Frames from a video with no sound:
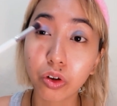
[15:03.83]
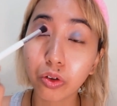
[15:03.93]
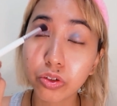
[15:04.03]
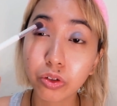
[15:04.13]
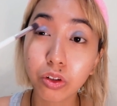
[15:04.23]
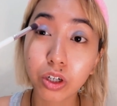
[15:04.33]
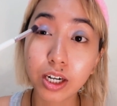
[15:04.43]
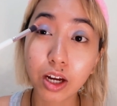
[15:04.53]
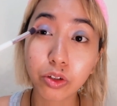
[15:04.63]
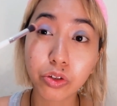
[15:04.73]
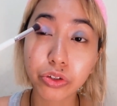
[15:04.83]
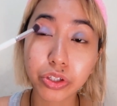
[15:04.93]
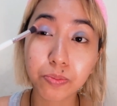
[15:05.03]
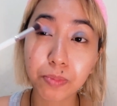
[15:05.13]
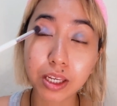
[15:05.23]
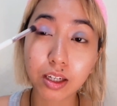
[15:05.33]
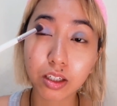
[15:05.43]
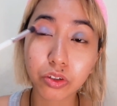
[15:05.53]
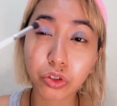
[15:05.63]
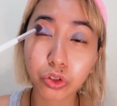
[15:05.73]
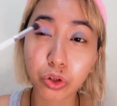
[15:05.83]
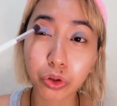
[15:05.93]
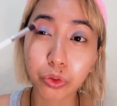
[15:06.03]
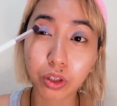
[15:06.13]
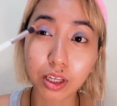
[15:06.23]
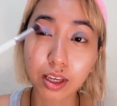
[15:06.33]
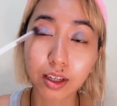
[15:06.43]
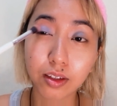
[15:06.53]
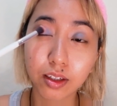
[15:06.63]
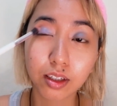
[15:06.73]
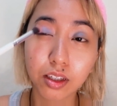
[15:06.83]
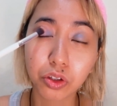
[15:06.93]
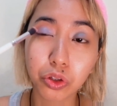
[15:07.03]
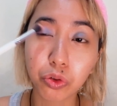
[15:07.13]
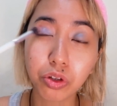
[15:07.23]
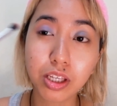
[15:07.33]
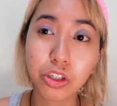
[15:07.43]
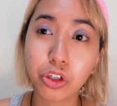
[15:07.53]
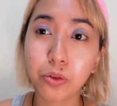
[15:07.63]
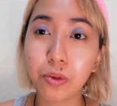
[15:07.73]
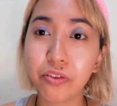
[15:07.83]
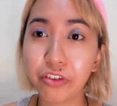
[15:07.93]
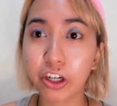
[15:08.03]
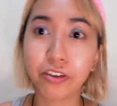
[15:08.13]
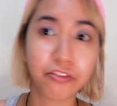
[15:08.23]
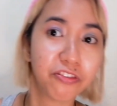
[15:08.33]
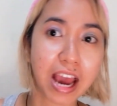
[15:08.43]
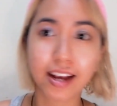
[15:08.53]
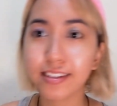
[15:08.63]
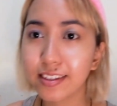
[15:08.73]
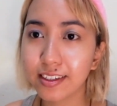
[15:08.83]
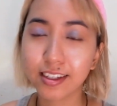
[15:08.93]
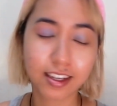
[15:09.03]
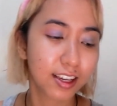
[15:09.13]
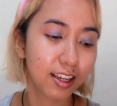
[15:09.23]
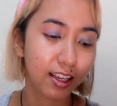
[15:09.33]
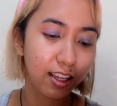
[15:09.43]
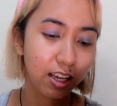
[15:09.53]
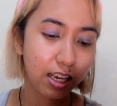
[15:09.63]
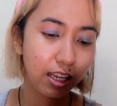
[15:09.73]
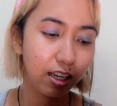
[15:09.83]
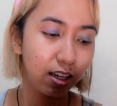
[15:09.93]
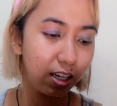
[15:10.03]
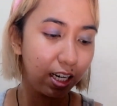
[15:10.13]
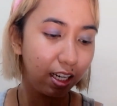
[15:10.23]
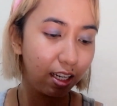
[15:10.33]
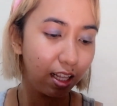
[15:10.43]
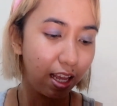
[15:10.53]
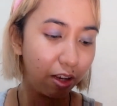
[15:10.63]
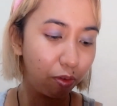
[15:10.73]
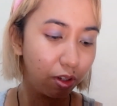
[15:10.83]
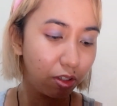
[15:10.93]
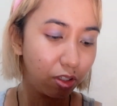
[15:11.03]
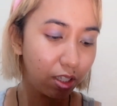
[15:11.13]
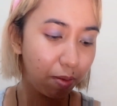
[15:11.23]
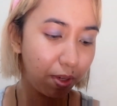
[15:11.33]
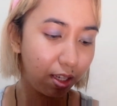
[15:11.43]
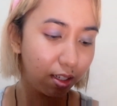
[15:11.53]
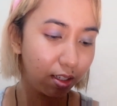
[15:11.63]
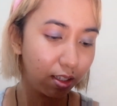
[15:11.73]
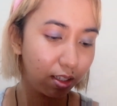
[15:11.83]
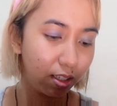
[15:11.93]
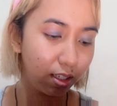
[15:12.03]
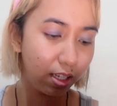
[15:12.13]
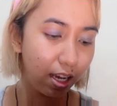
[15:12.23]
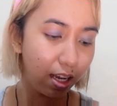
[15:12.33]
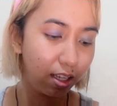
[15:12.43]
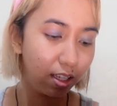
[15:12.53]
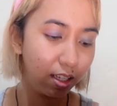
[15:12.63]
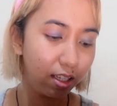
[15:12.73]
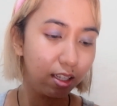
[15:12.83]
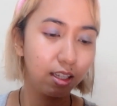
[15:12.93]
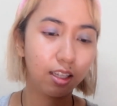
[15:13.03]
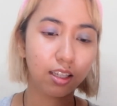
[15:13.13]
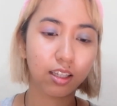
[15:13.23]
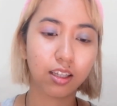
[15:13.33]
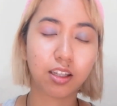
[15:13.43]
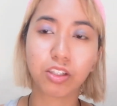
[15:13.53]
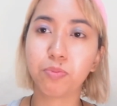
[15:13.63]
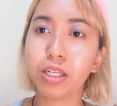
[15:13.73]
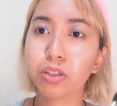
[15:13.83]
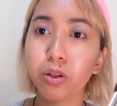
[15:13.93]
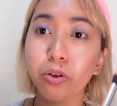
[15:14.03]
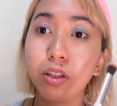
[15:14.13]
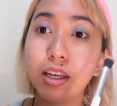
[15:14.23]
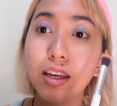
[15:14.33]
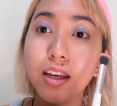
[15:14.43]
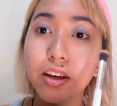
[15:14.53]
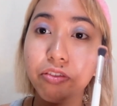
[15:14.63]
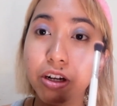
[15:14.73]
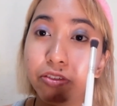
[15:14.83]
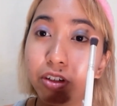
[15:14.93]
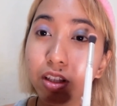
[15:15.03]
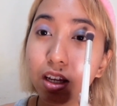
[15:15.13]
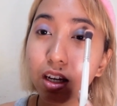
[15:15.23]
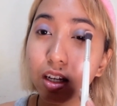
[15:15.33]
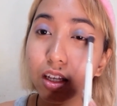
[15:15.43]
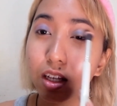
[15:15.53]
also learn how to speak slowly. You don't need to be very fast in learning the language. I mean, yeah, speak slowly. If ever that